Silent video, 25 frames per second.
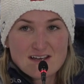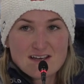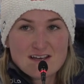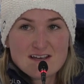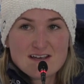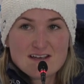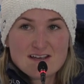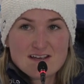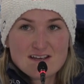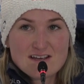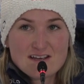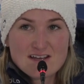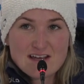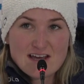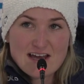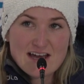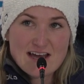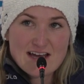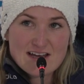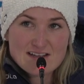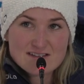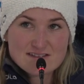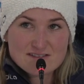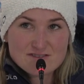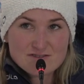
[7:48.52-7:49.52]

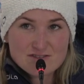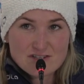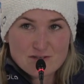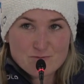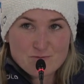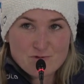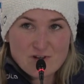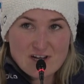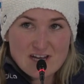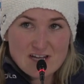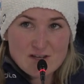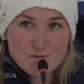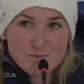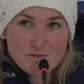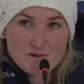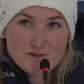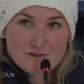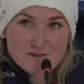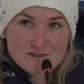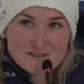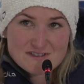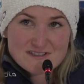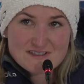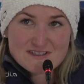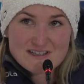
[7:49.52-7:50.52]
I took a break
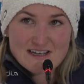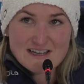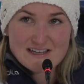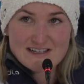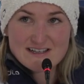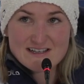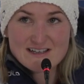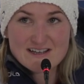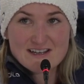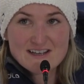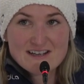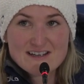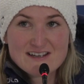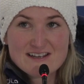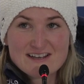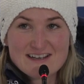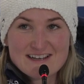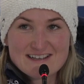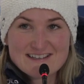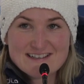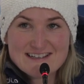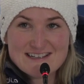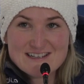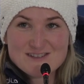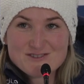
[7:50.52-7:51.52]
because I
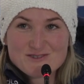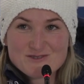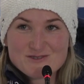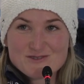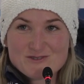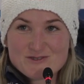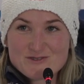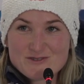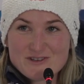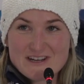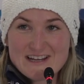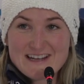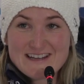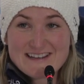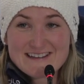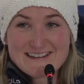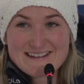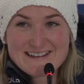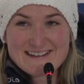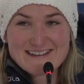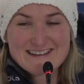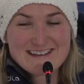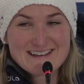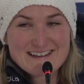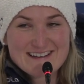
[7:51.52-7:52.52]
need to
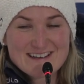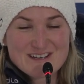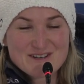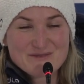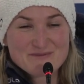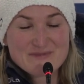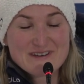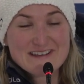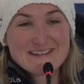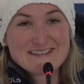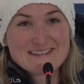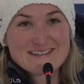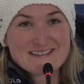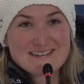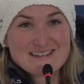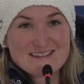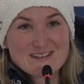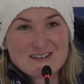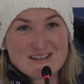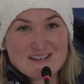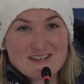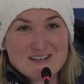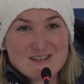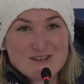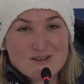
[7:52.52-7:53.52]
train a bit
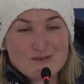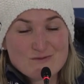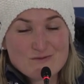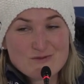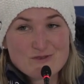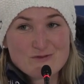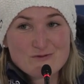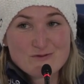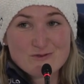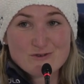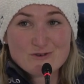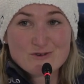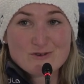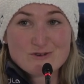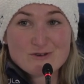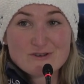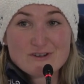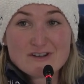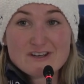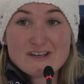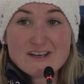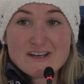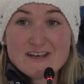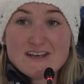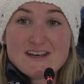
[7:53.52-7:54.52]

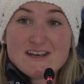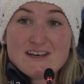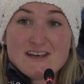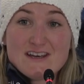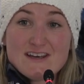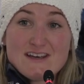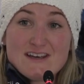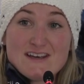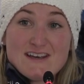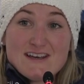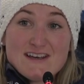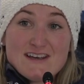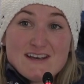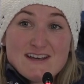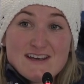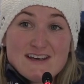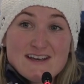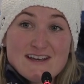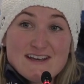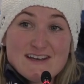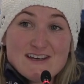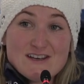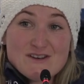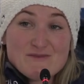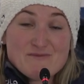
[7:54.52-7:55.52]
before
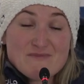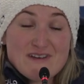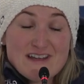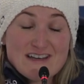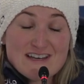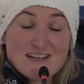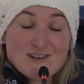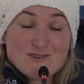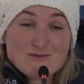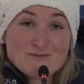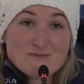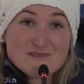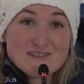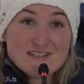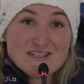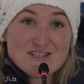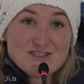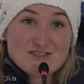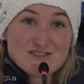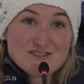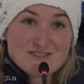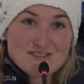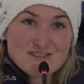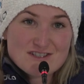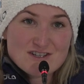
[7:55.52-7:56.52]
many
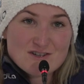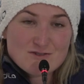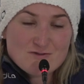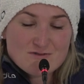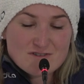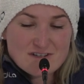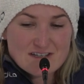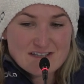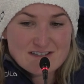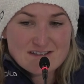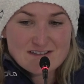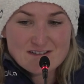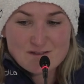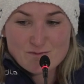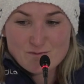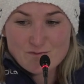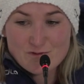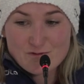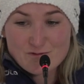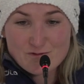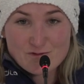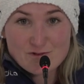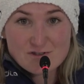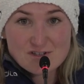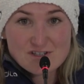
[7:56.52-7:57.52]
competitions now and
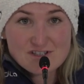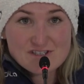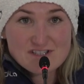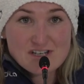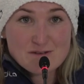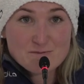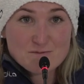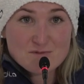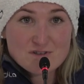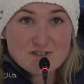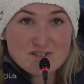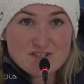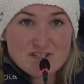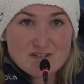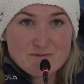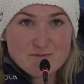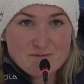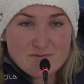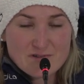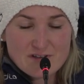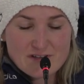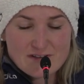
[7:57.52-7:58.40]
before the championship.